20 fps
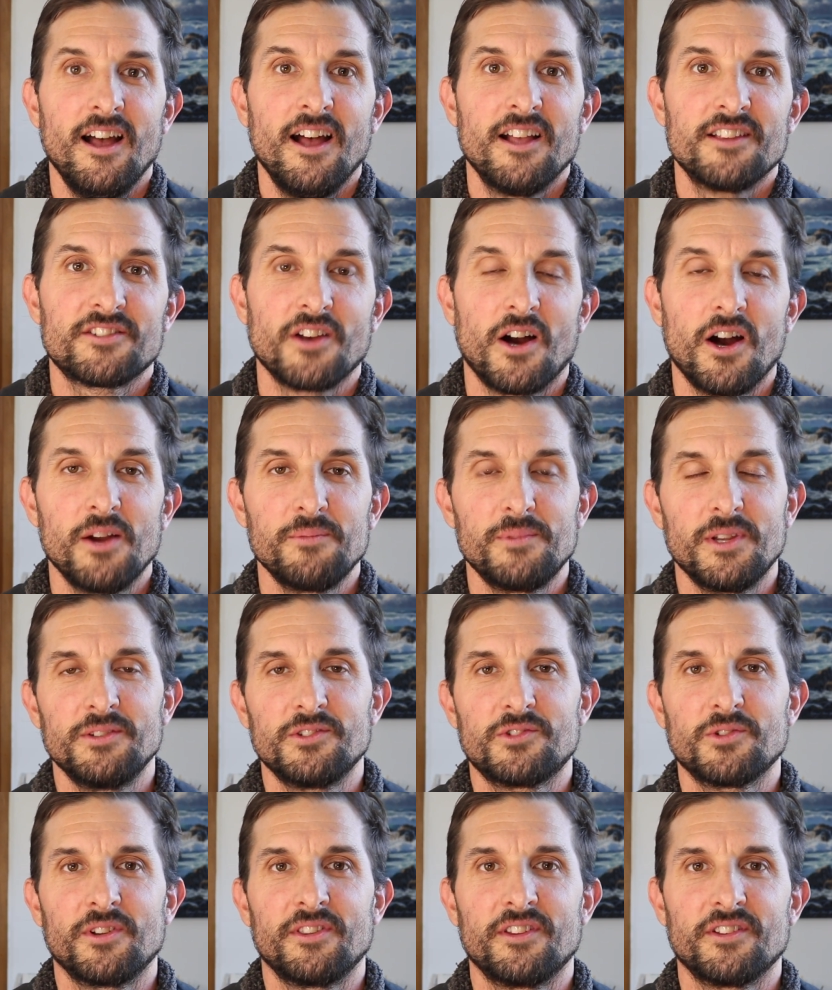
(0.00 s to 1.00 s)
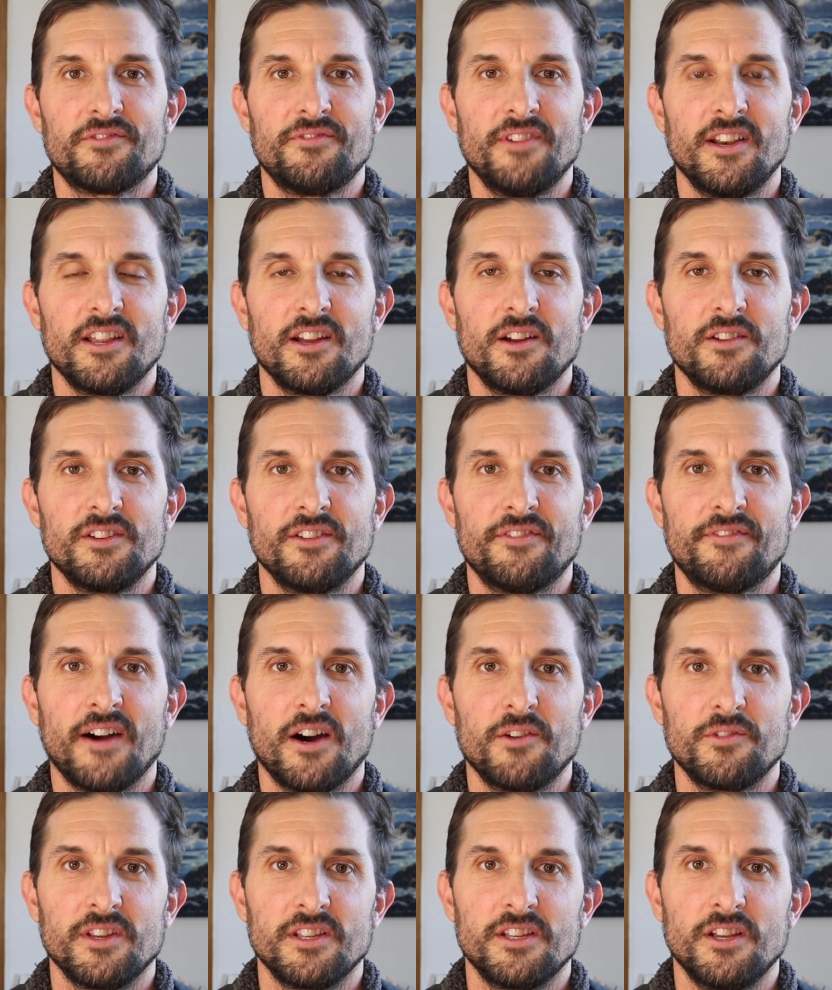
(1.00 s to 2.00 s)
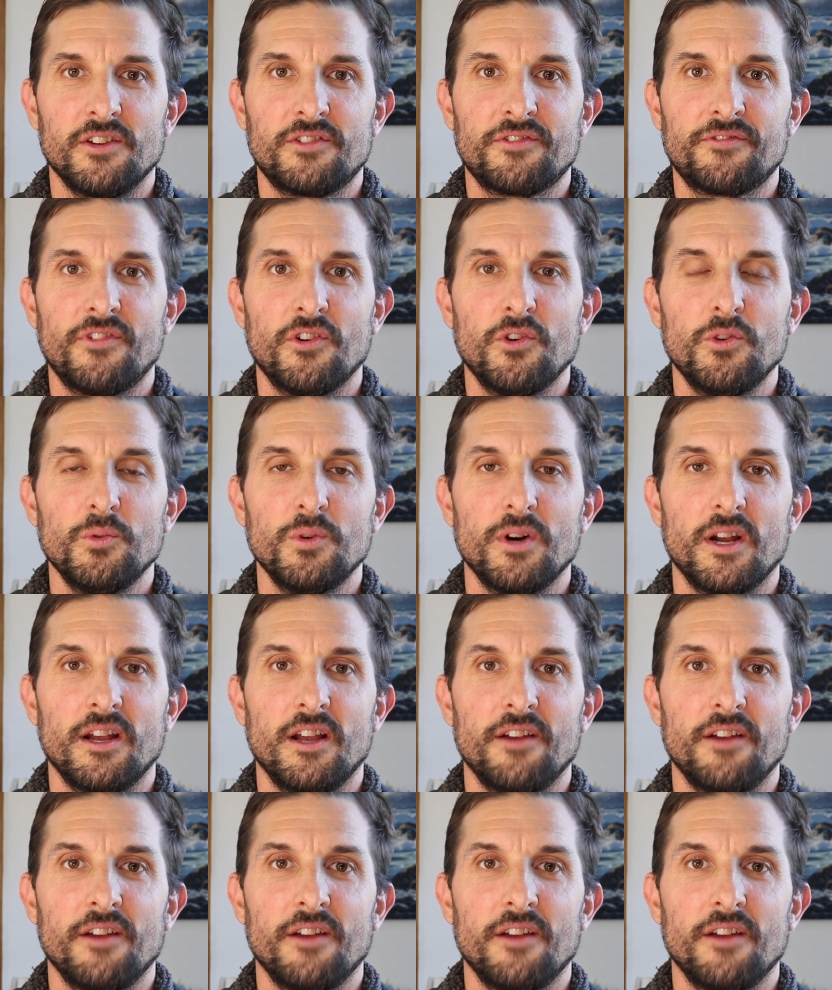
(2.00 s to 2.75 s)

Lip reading: So I hope you enjoyed this video and you found it useful.